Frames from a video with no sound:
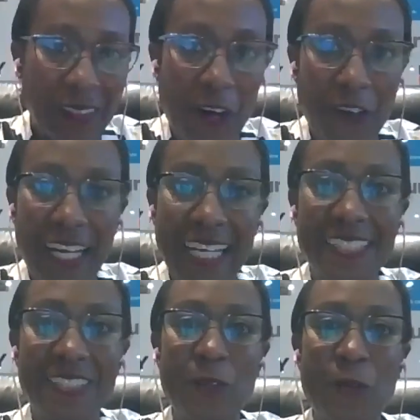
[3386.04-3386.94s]
All
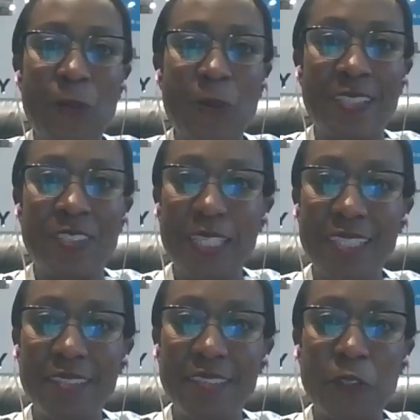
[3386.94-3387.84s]
right, so as we
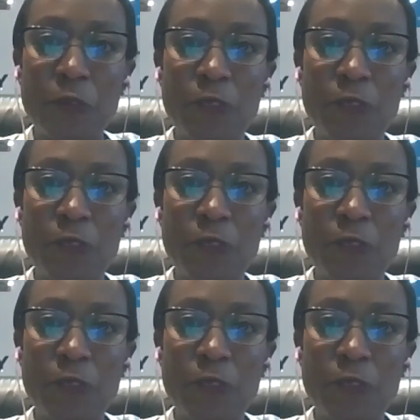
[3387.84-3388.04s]
continue,